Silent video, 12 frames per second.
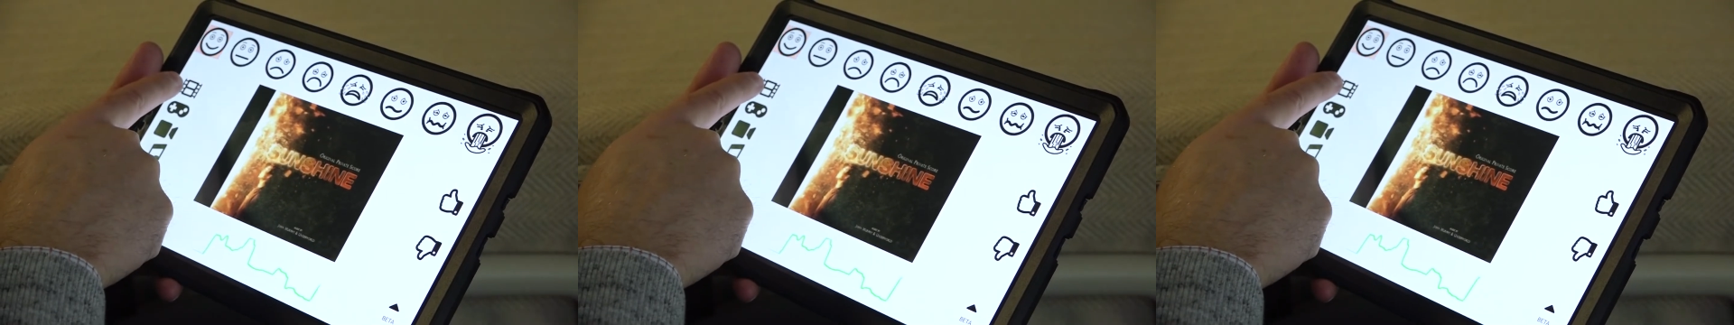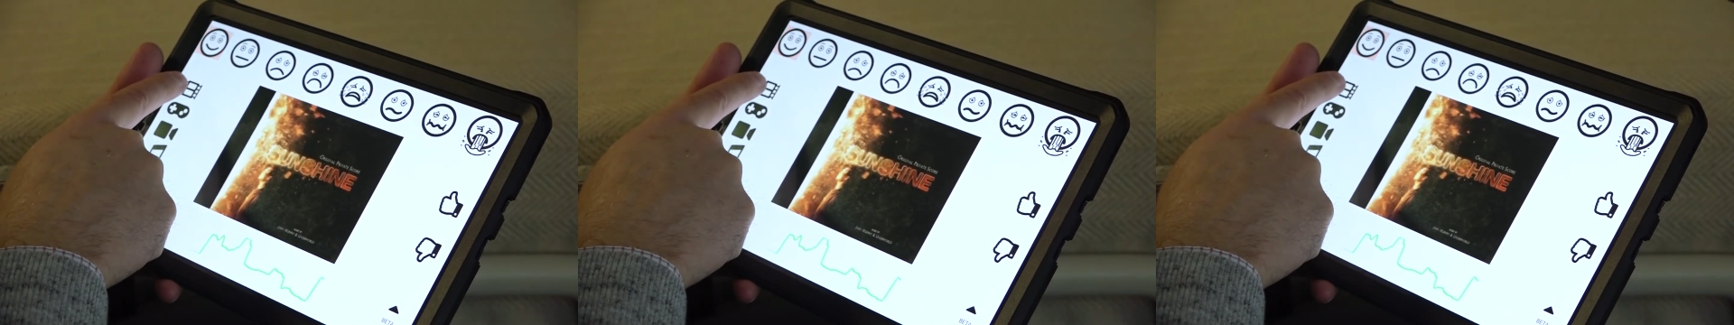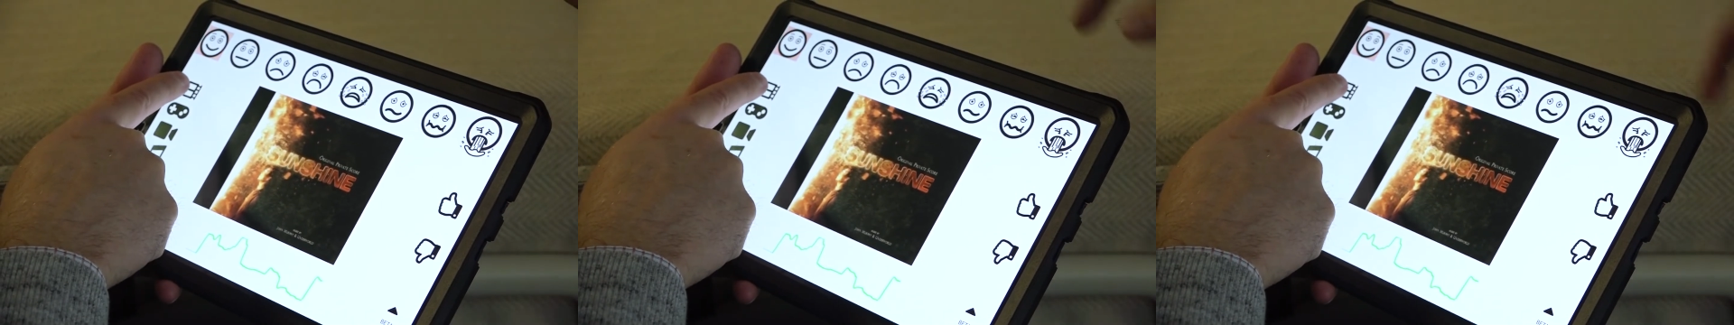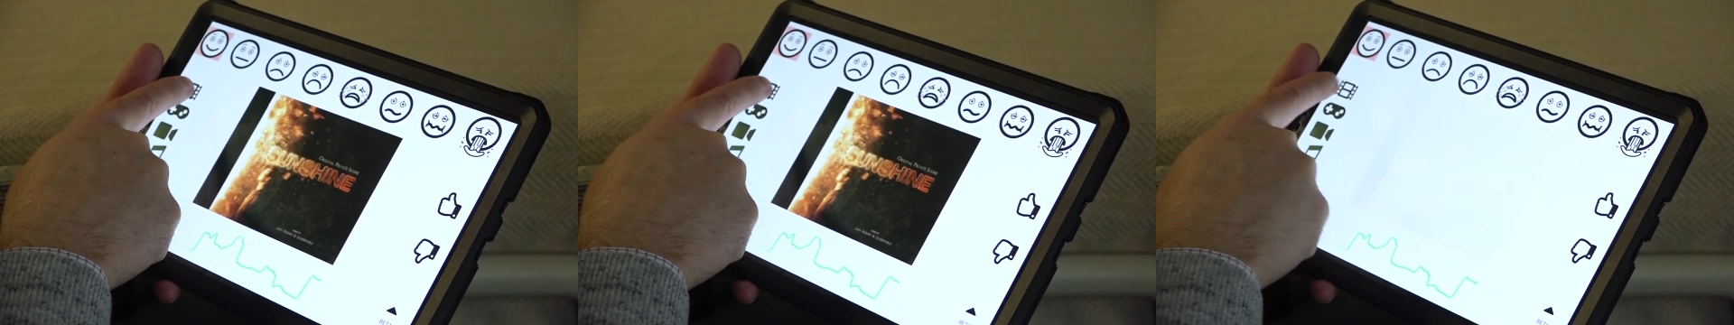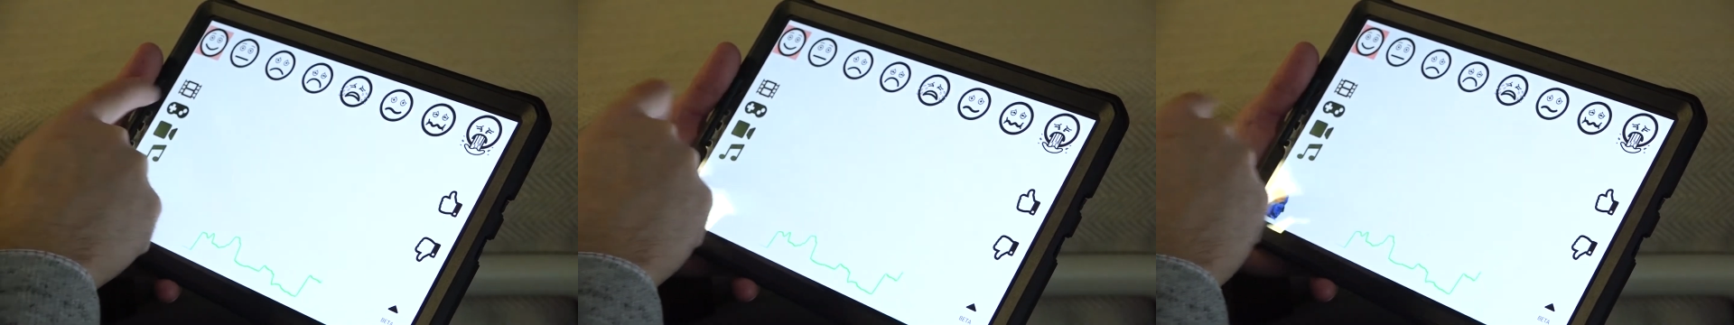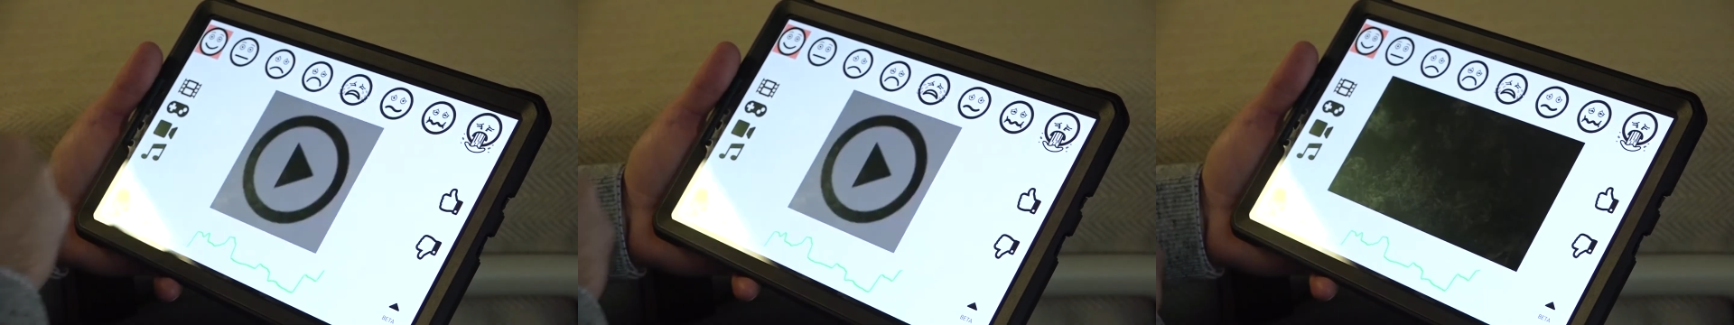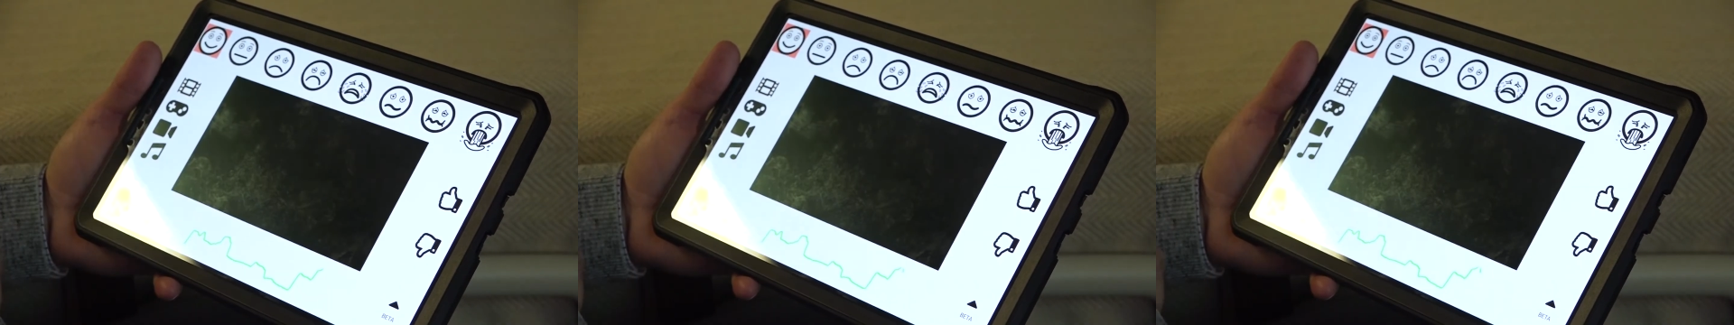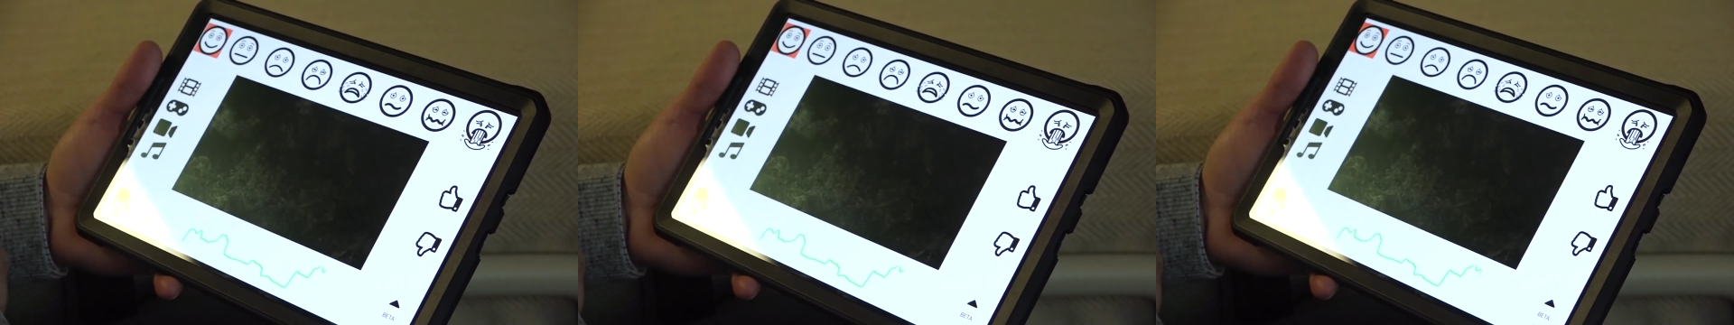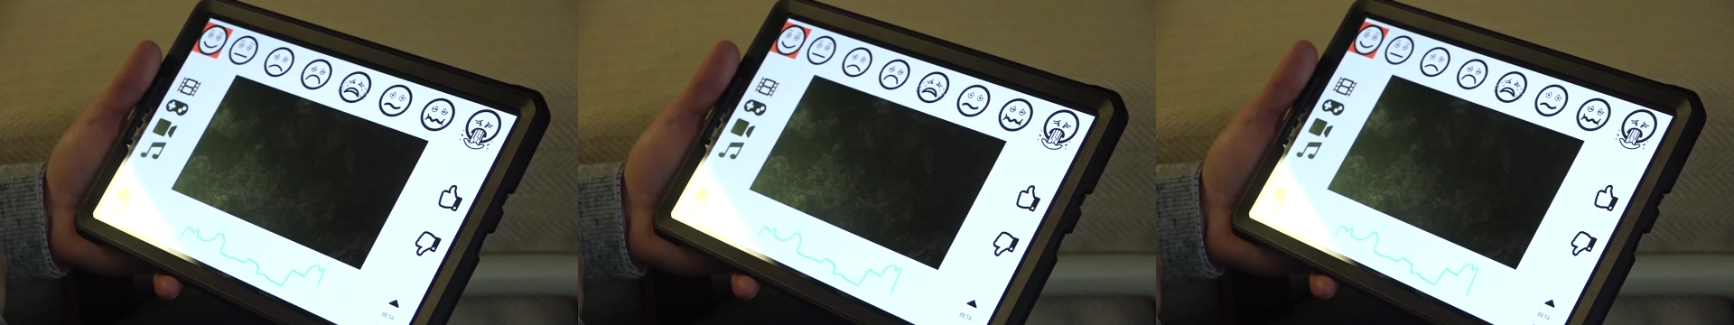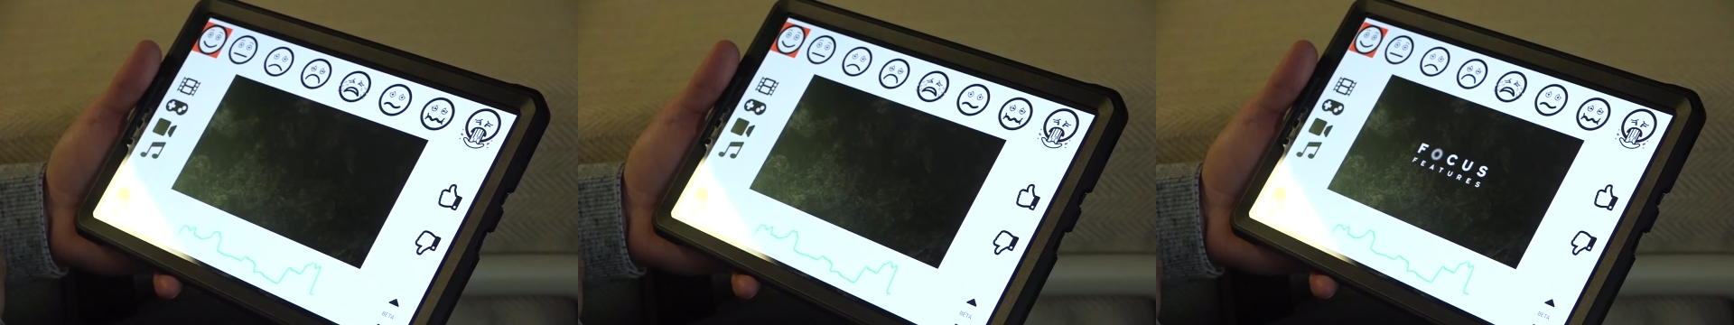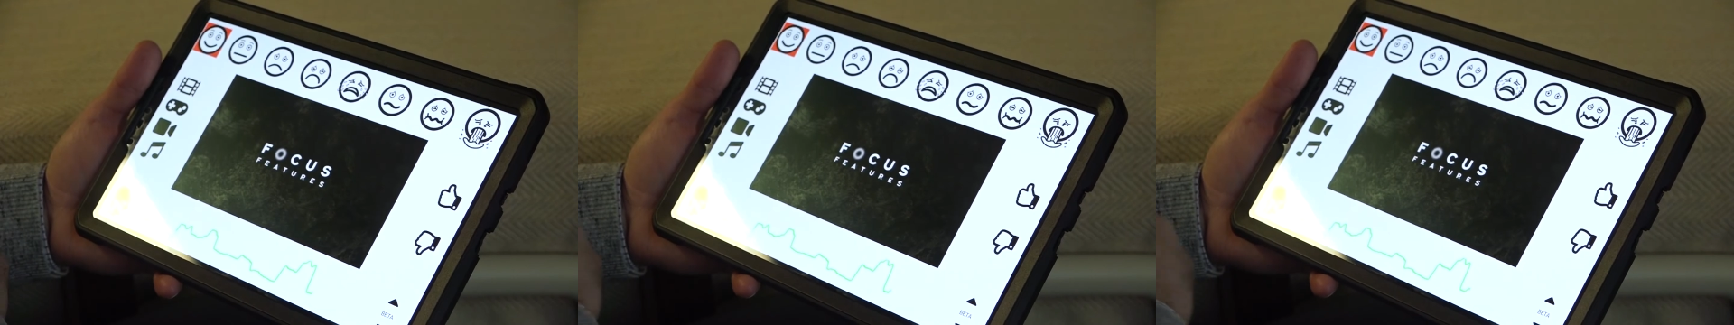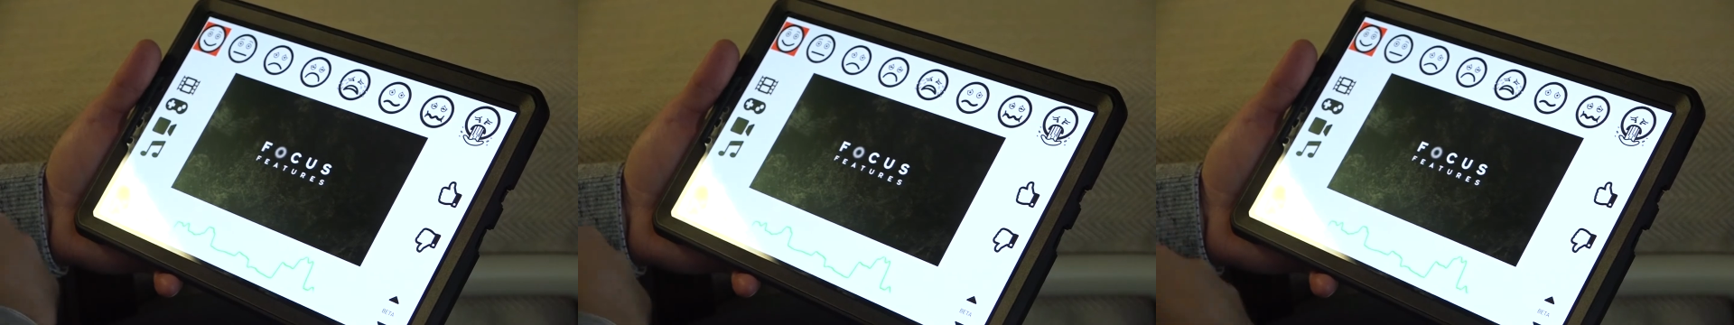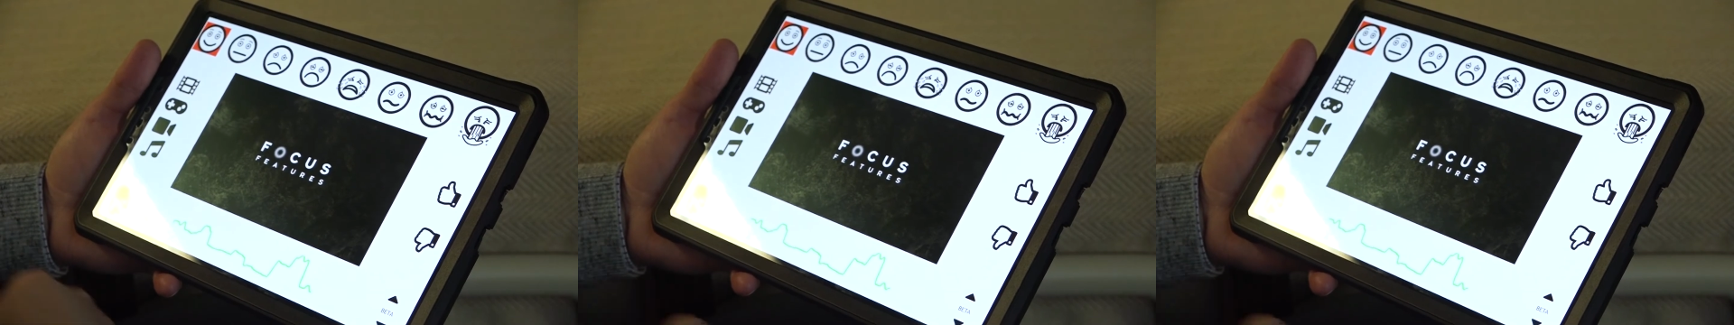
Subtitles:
(no speaker visible)